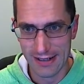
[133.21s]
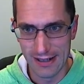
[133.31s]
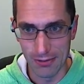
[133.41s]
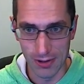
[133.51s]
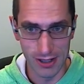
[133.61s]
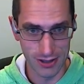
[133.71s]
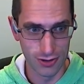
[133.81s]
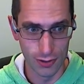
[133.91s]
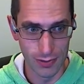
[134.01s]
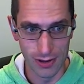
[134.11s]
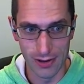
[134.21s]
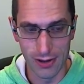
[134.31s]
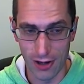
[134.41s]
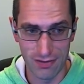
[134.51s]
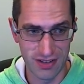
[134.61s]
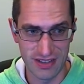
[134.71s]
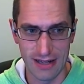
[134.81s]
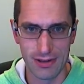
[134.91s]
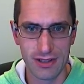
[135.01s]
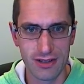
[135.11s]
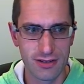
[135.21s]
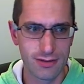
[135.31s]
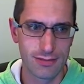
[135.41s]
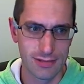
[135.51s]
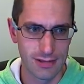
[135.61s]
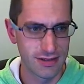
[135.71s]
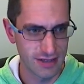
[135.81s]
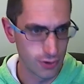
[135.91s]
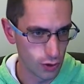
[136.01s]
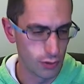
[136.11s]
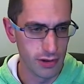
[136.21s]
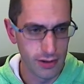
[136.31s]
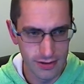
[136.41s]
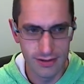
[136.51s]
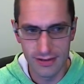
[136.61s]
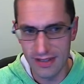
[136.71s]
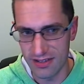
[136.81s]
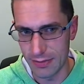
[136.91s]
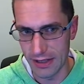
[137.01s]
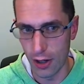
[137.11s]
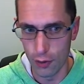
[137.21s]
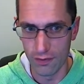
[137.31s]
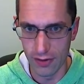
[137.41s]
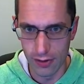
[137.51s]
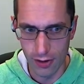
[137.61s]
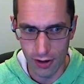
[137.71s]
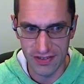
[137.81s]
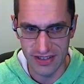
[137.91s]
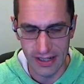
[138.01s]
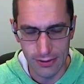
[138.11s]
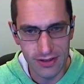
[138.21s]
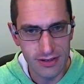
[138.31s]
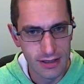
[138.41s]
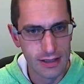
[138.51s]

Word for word: I work normal office hours. Well, I say normal, it tends to be over office hours.